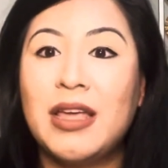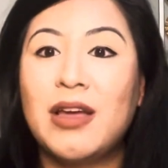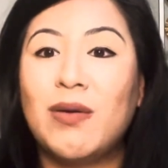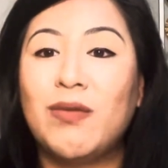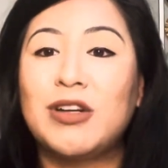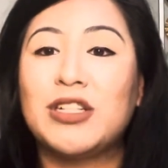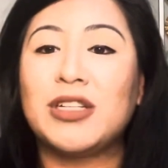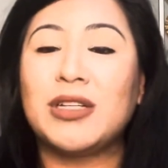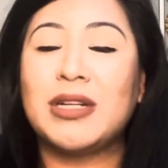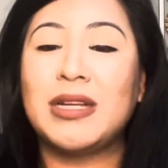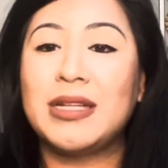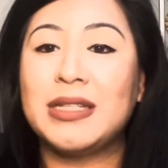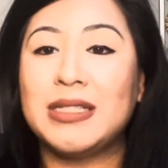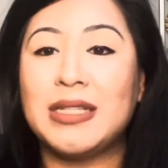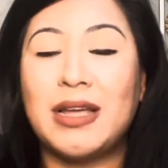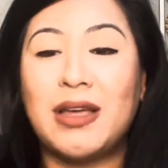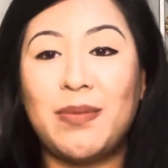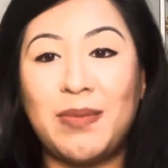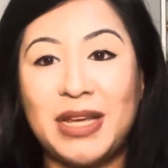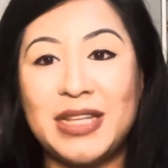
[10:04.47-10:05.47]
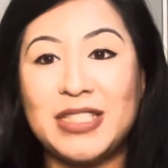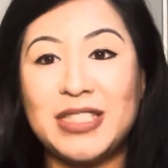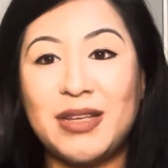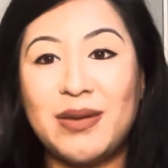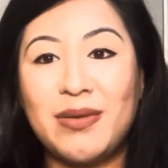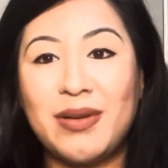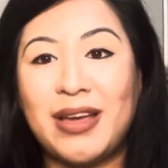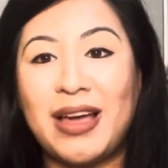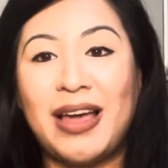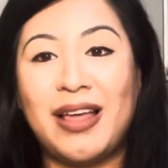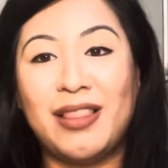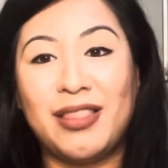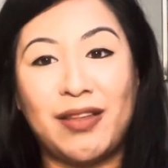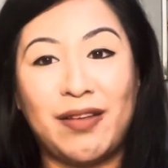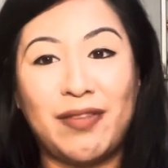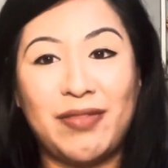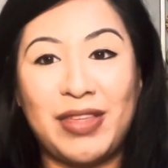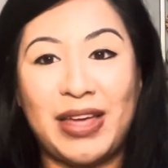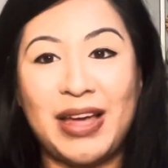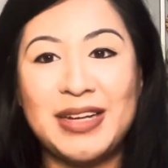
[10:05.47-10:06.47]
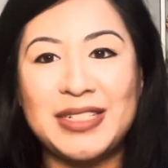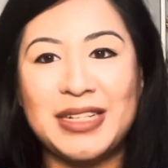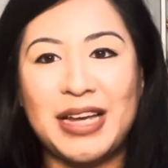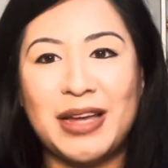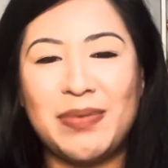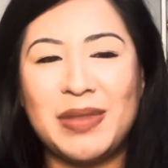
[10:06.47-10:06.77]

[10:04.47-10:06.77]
which is amazing. I love that.